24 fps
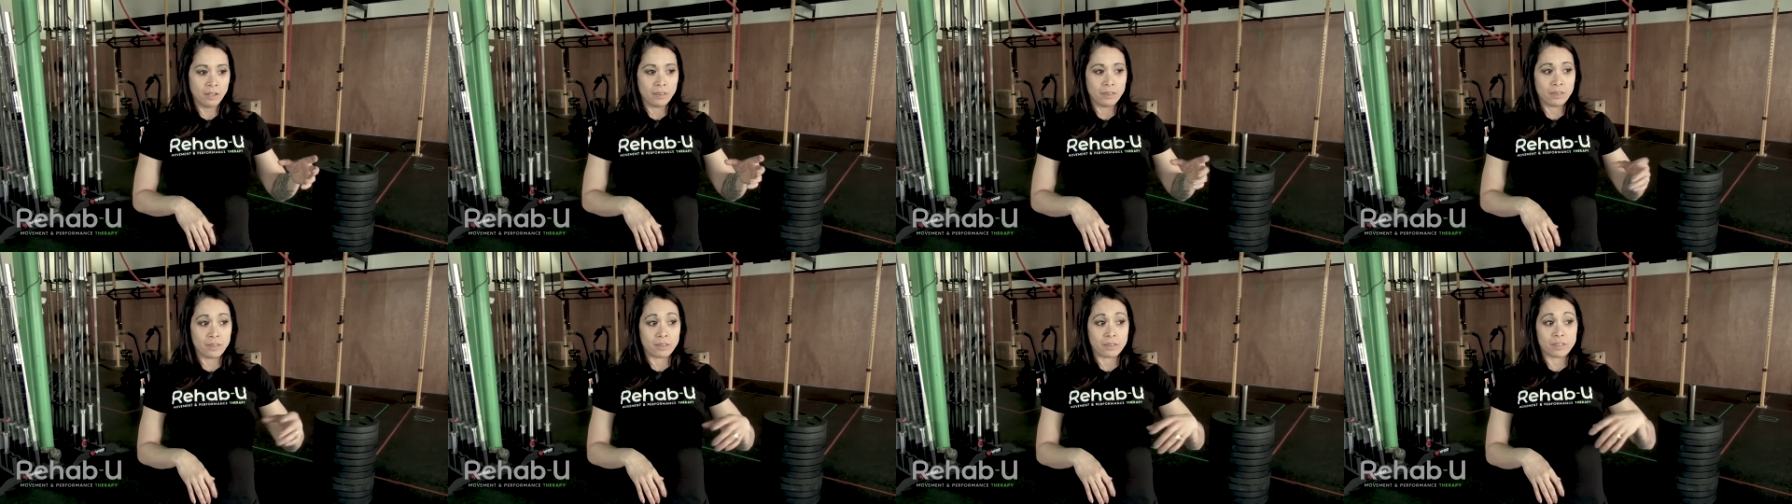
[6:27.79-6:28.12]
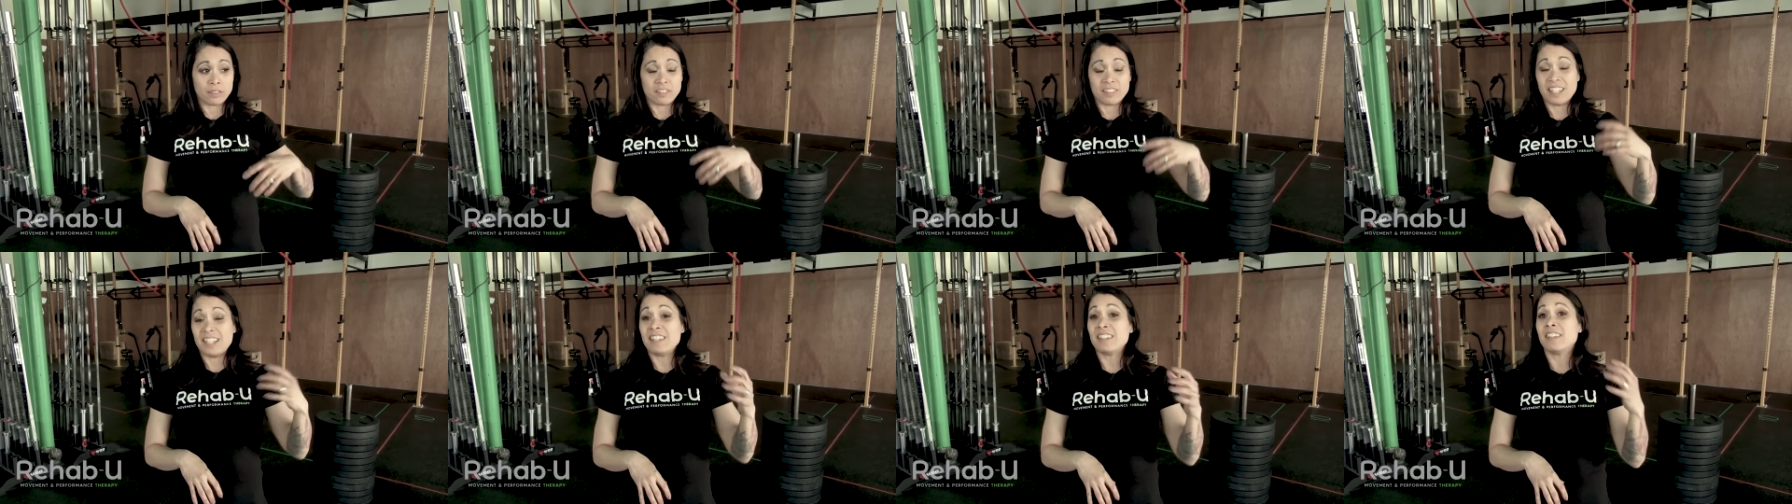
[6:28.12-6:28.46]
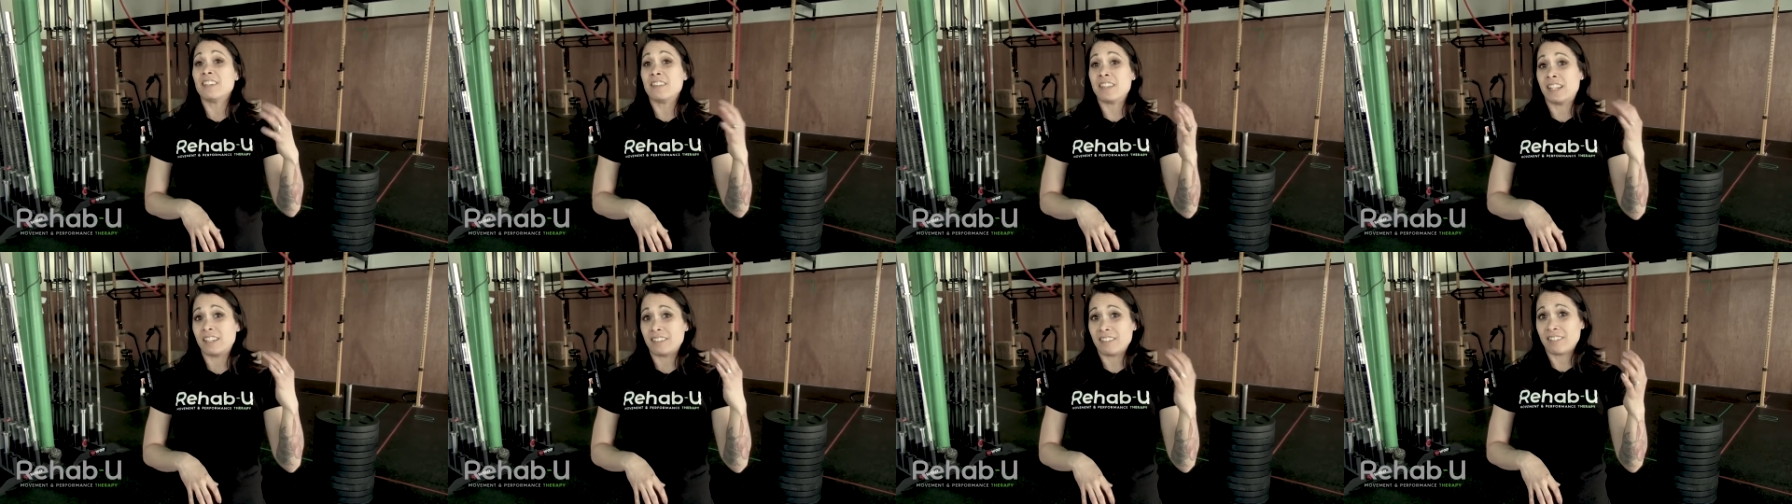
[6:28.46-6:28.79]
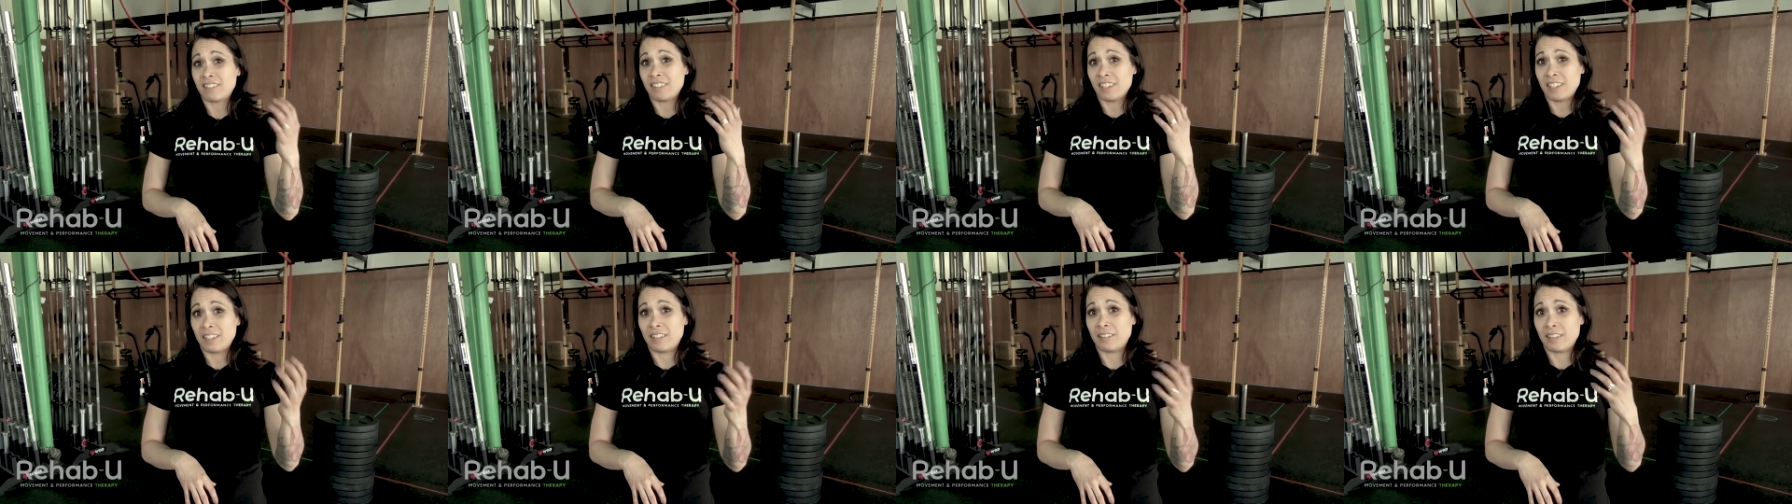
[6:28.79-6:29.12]
the tendon
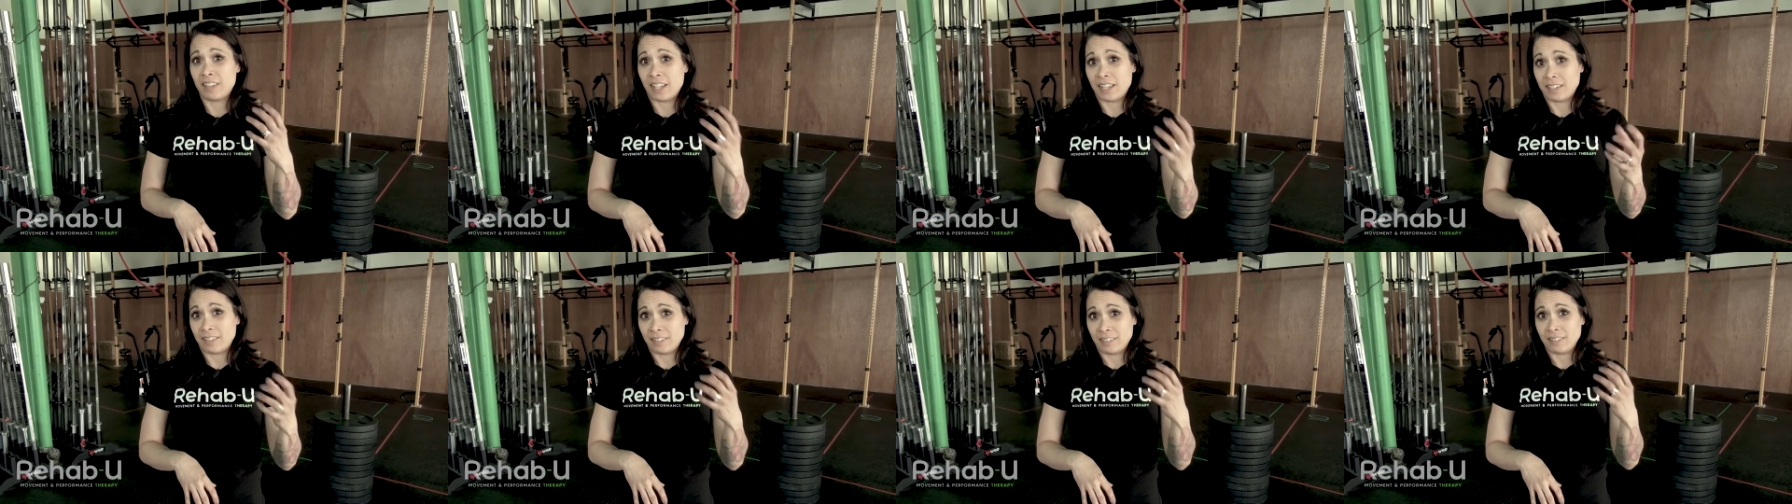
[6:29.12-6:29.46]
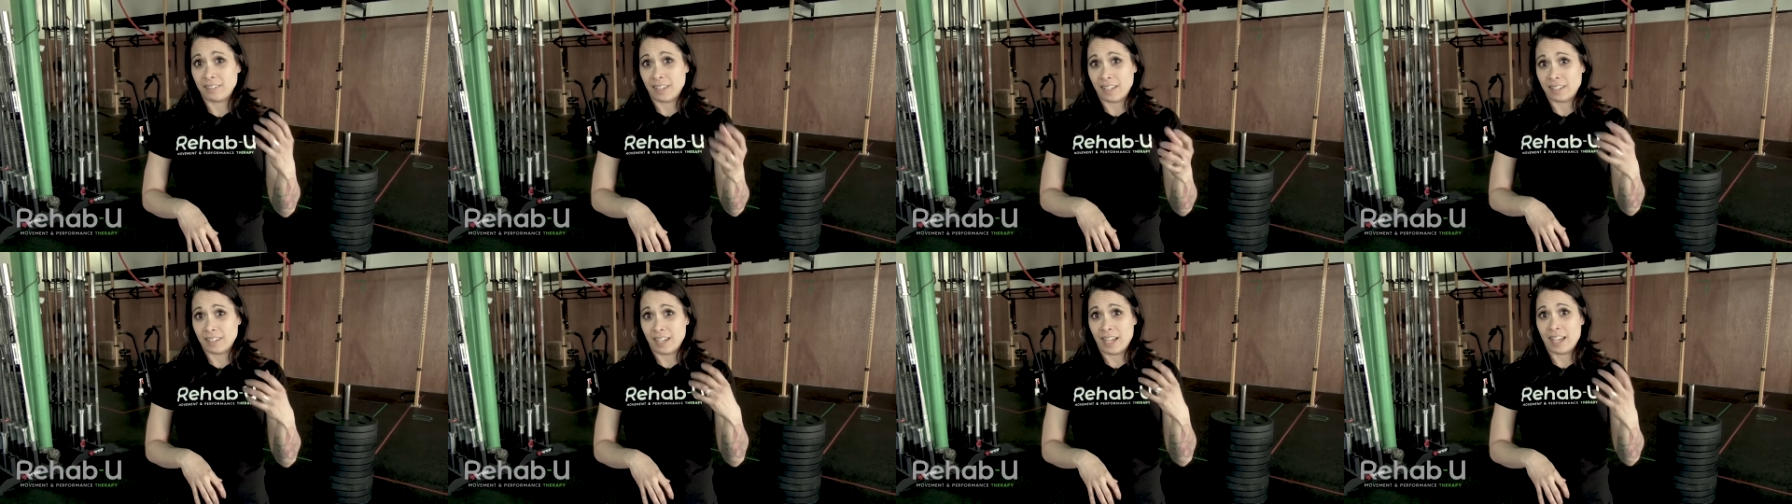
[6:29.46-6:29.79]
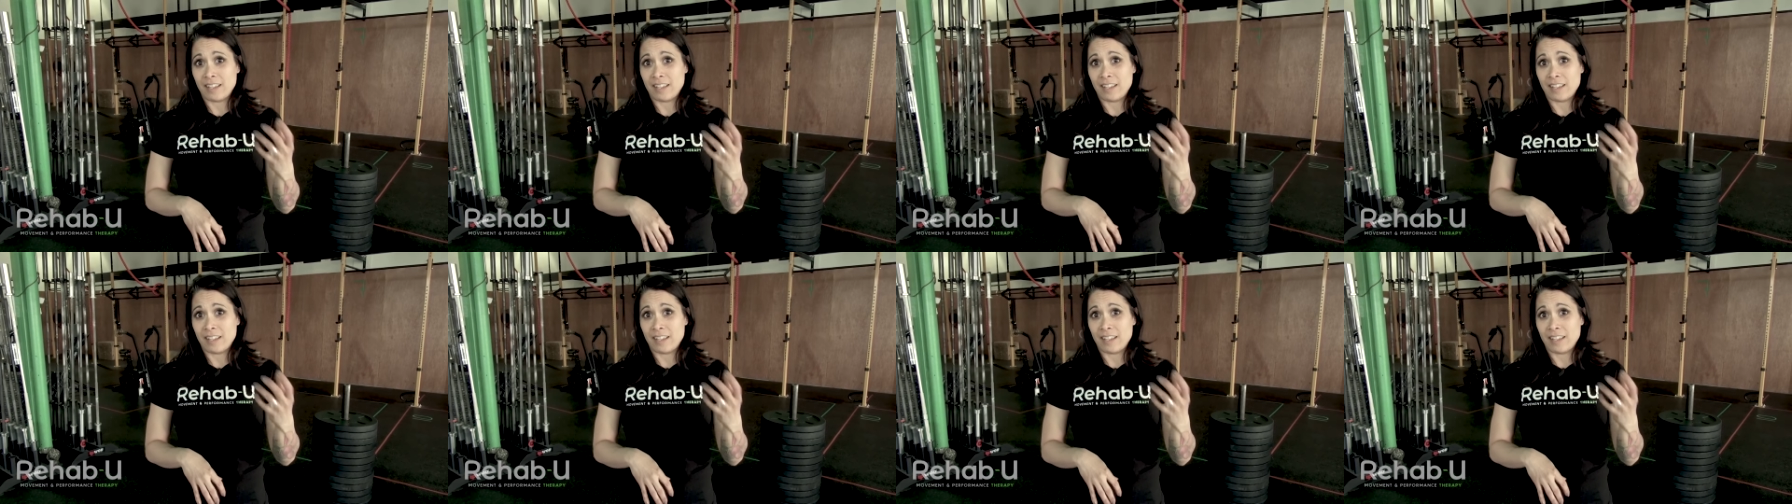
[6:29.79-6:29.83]
that